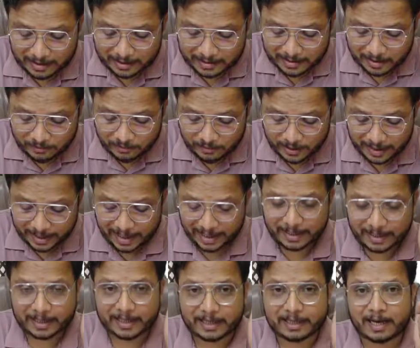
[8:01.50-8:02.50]
say feed
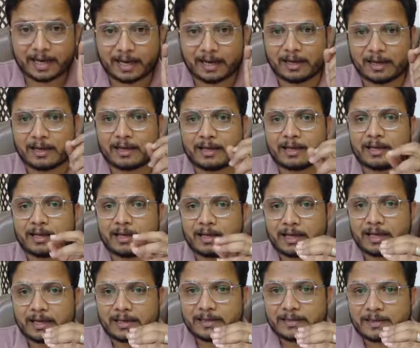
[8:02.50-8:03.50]
antenna,
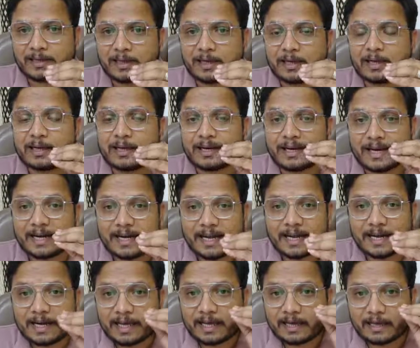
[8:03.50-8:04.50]
is
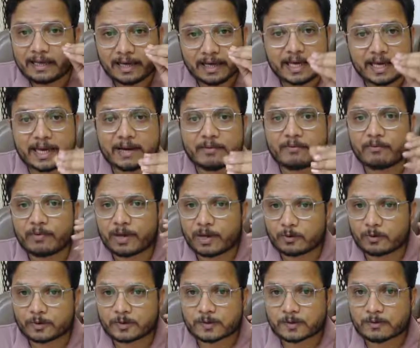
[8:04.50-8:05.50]
radiating EM
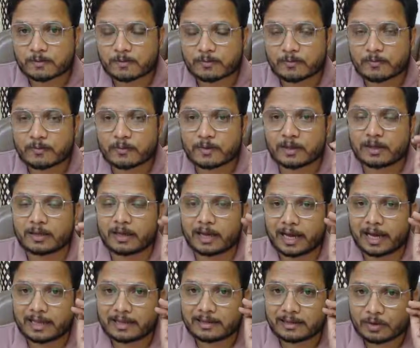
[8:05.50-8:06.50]
waves.
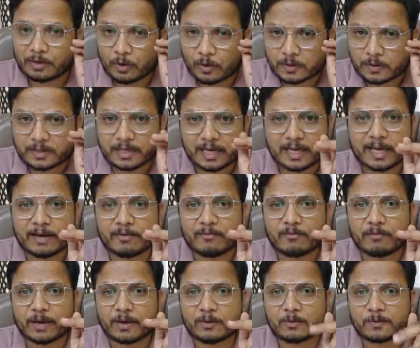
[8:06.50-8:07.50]
And those EM
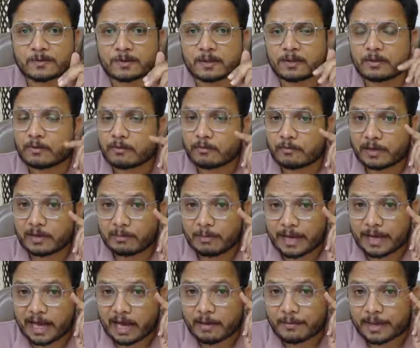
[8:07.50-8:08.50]
waves will be
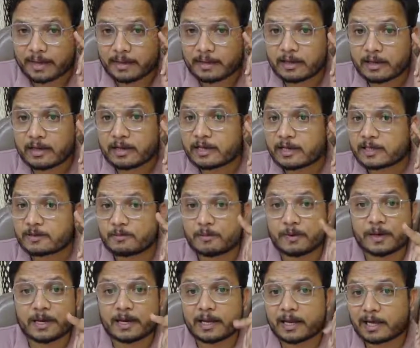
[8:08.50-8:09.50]
having
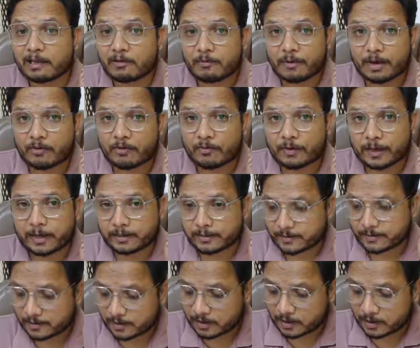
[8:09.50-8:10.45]
spherical wavefronts.